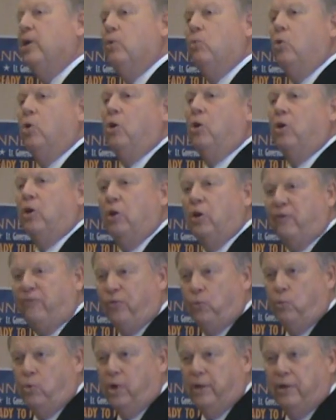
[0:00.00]
in the world and look
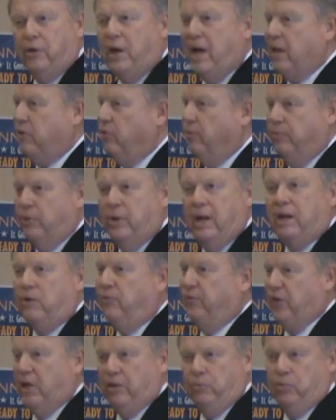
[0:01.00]
for one, you're not going
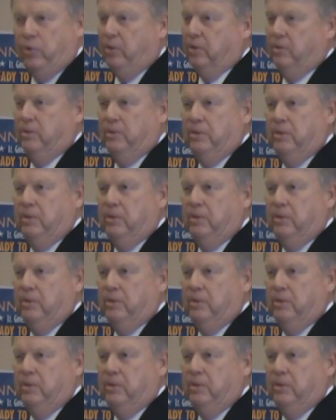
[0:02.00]
to find it.